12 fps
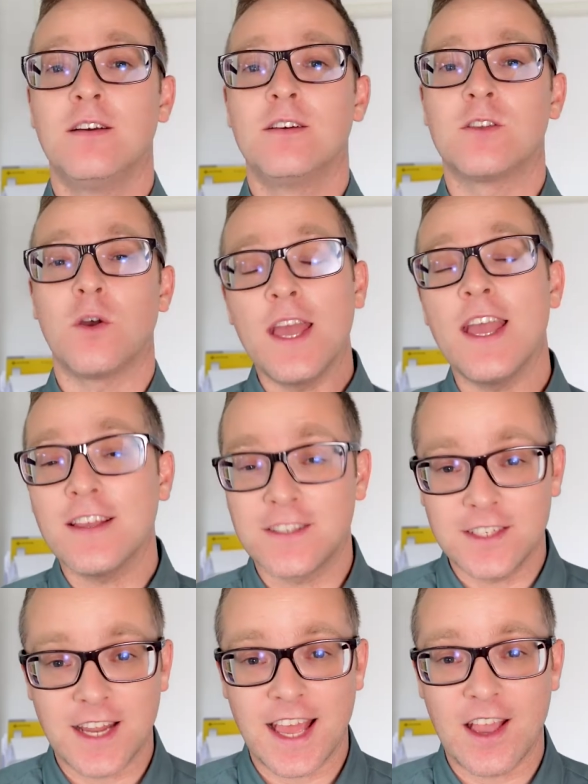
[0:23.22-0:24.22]
So here
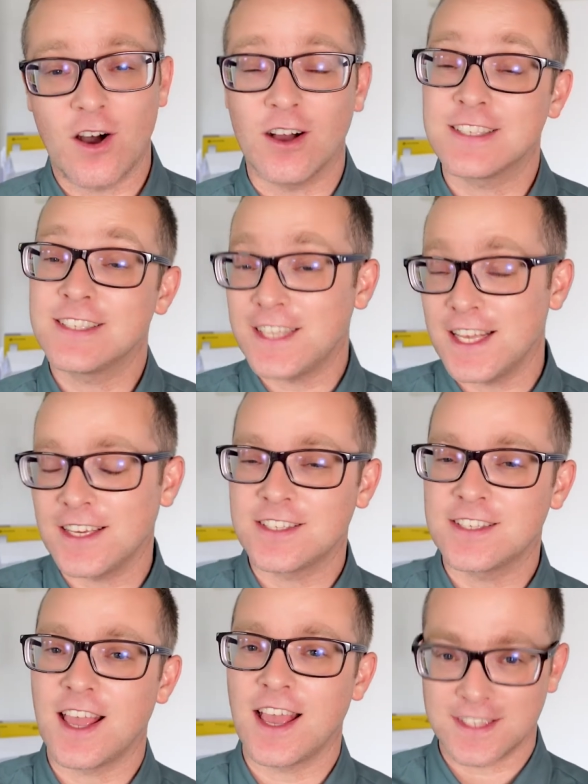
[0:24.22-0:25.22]
today are
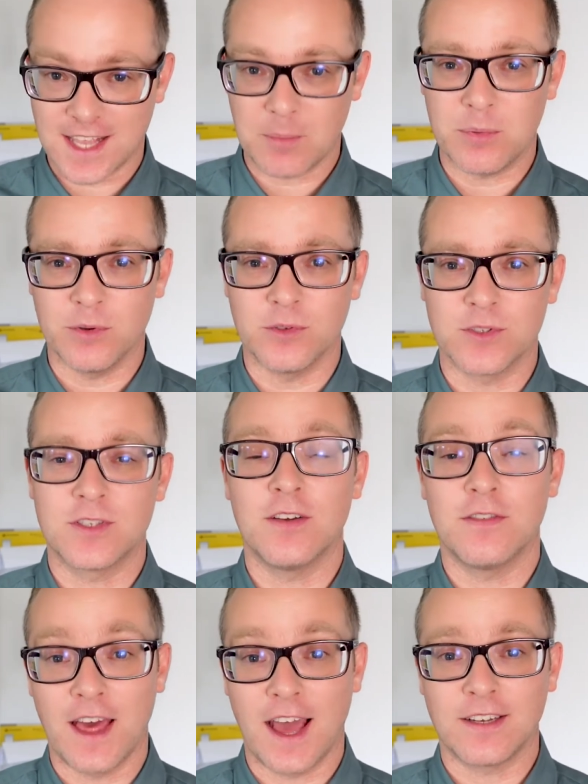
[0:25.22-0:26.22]
6 examples
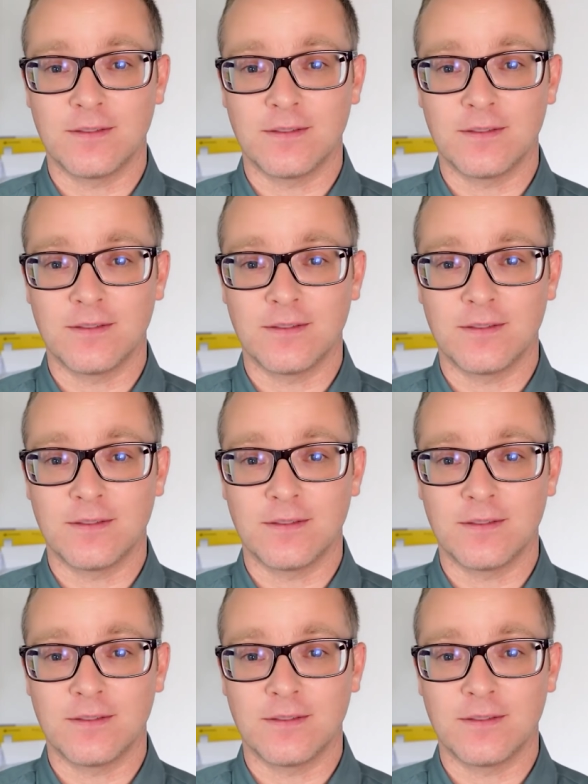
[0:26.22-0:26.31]
of that.